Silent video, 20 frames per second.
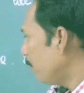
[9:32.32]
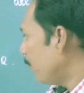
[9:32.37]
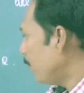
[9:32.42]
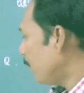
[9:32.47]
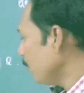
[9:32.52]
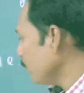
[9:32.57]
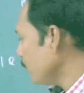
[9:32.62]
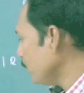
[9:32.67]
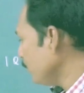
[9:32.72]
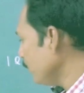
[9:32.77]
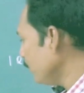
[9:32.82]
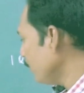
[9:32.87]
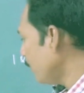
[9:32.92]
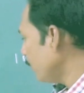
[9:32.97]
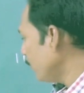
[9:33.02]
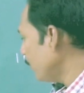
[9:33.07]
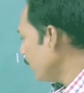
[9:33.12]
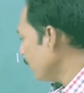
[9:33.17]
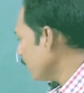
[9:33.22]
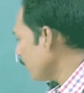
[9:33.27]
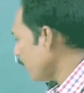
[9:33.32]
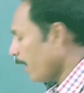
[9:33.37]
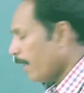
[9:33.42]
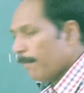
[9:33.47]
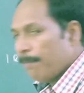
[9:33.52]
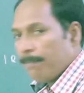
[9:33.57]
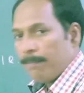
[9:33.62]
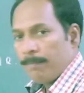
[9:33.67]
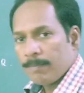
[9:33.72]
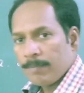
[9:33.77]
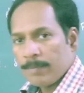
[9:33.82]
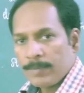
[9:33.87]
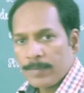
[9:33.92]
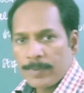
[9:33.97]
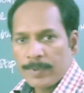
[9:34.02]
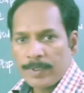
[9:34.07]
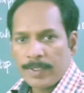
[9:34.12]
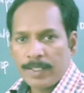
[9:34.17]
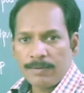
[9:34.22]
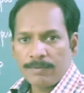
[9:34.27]
positive number m.
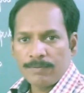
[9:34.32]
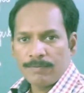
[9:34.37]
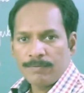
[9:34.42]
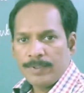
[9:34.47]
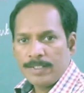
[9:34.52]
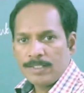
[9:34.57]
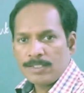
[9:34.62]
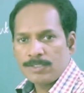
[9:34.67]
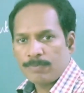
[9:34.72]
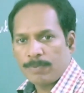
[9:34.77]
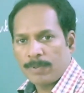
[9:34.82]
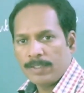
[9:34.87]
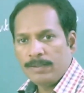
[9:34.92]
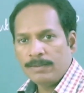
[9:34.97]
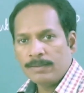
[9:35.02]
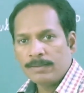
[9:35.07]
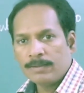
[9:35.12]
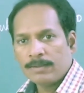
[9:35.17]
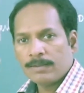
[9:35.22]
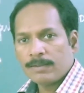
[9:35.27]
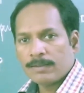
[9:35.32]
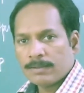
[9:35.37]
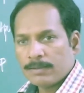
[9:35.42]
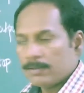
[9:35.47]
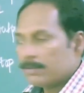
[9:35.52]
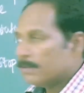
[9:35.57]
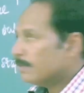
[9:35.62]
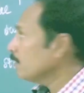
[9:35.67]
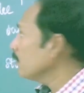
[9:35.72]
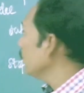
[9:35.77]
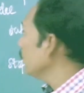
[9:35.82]
Then we display the